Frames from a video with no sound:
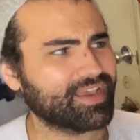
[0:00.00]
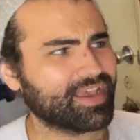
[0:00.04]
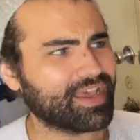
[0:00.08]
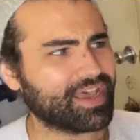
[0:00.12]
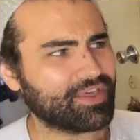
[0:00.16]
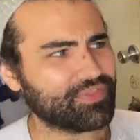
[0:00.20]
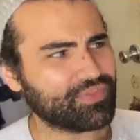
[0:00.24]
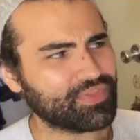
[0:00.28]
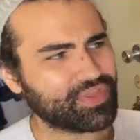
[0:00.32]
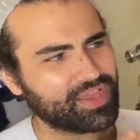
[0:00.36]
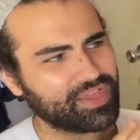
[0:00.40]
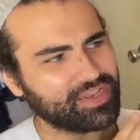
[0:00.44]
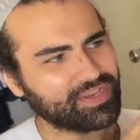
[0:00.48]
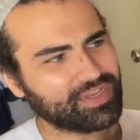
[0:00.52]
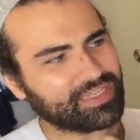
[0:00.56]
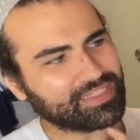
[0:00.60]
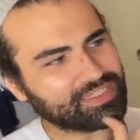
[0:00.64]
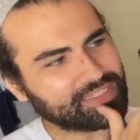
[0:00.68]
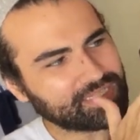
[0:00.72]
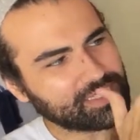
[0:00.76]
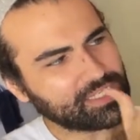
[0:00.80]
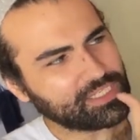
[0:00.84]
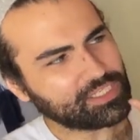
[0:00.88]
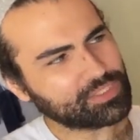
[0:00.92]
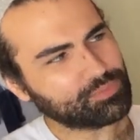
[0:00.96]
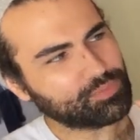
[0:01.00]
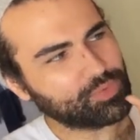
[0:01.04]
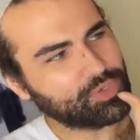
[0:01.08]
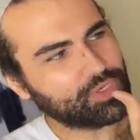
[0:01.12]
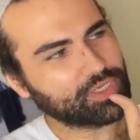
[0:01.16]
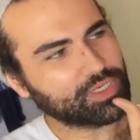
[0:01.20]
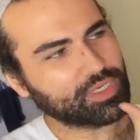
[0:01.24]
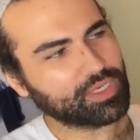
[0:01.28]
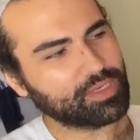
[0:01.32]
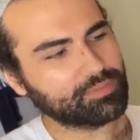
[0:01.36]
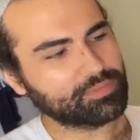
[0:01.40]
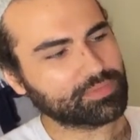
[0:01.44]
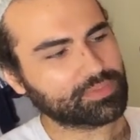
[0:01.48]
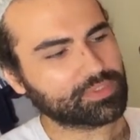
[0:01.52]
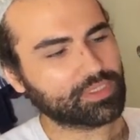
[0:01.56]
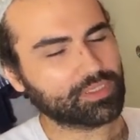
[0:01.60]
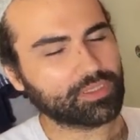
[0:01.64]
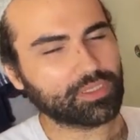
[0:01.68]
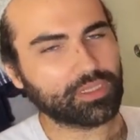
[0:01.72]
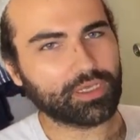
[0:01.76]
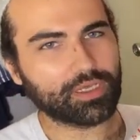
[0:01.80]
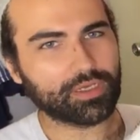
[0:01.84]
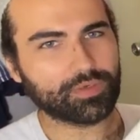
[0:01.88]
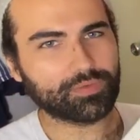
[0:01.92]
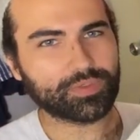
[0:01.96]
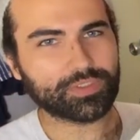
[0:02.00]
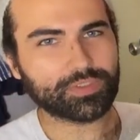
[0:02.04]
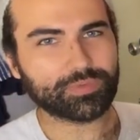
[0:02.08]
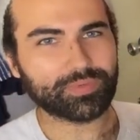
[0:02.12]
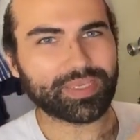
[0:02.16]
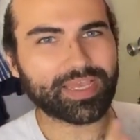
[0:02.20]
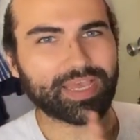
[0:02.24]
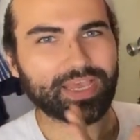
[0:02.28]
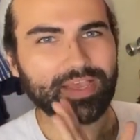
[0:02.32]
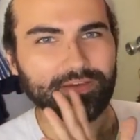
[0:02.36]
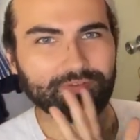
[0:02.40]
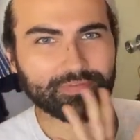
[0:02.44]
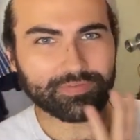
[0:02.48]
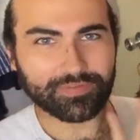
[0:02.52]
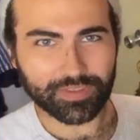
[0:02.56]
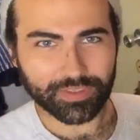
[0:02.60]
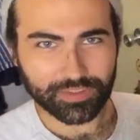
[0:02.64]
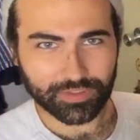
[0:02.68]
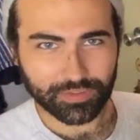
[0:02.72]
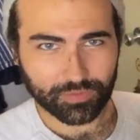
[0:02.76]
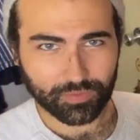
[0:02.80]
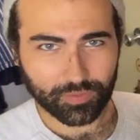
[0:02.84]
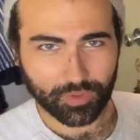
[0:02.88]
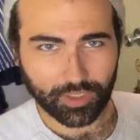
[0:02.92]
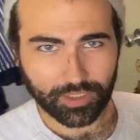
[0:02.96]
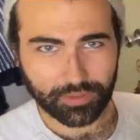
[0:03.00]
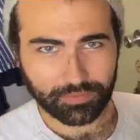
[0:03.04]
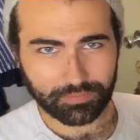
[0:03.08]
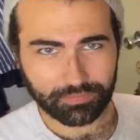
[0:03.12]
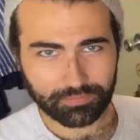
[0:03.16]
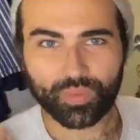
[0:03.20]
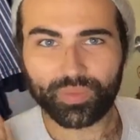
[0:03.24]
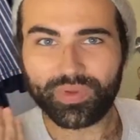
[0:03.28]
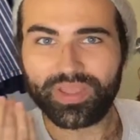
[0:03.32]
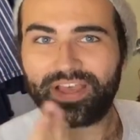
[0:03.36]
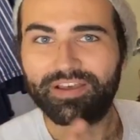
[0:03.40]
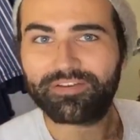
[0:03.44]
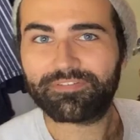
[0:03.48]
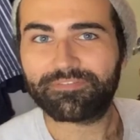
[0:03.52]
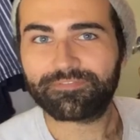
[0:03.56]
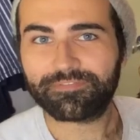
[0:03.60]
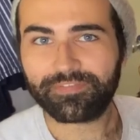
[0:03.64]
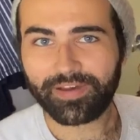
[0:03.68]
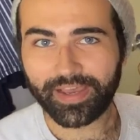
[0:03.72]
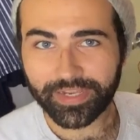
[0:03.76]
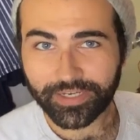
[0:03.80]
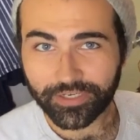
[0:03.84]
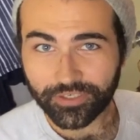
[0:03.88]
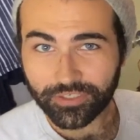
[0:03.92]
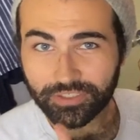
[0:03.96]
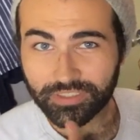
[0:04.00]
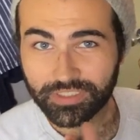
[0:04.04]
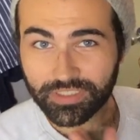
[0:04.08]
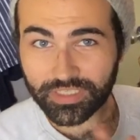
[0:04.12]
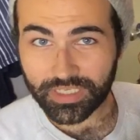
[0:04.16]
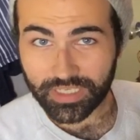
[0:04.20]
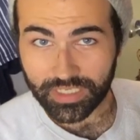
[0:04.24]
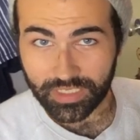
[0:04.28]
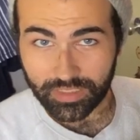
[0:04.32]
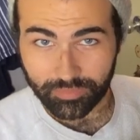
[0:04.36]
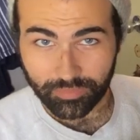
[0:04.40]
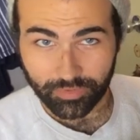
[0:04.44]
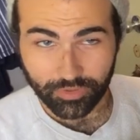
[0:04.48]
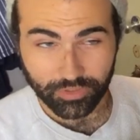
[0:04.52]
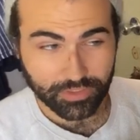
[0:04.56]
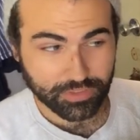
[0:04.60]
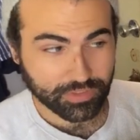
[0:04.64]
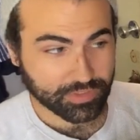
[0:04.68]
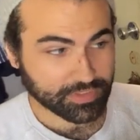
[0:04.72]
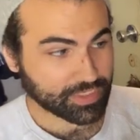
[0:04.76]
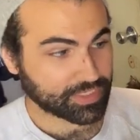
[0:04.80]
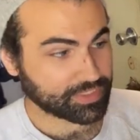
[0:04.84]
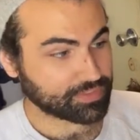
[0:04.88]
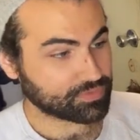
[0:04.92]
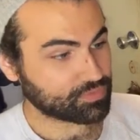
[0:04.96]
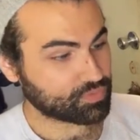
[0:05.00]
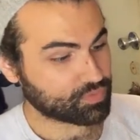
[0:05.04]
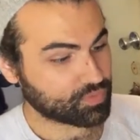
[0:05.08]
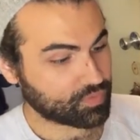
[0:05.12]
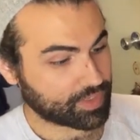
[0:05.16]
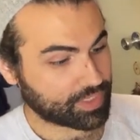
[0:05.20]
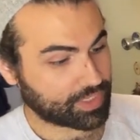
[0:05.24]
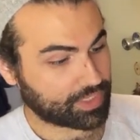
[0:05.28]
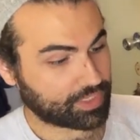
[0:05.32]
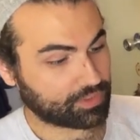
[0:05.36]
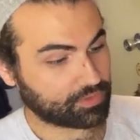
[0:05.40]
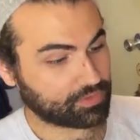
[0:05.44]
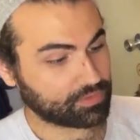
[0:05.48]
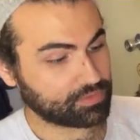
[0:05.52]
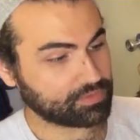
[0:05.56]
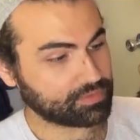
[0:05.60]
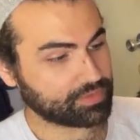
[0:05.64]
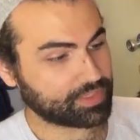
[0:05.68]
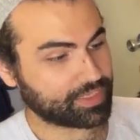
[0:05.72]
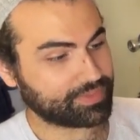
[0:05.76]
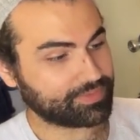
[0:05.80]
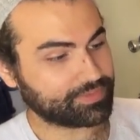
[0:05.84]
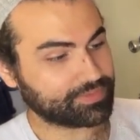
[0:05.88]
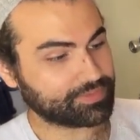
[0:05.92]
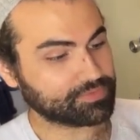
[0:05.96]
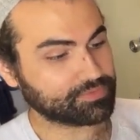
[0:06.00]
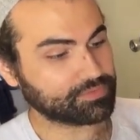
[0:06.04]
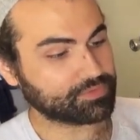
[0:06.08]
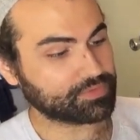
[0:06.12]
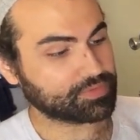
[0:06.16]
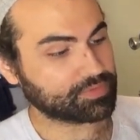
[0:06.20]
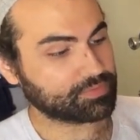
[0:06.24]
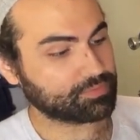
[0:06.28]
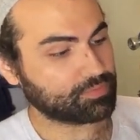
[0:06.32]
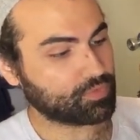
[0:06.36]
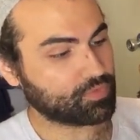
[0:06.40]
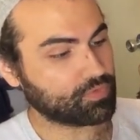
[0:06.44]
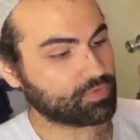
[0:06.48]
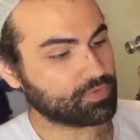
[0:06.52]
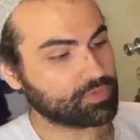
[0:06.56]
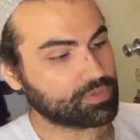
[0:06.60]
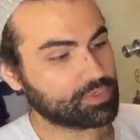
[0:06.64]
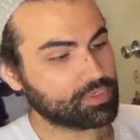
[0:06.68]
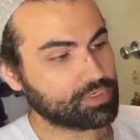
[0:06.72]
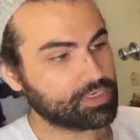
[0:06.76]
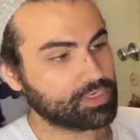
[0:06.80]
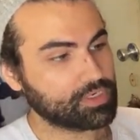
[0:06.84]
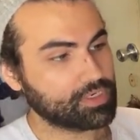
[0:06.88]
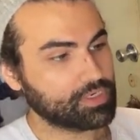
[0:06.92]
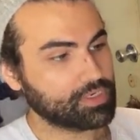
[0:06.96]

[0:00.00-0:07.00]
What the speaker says: And then as each book comes along, which we have this one, we have Finders Keepers as well. And this one's more...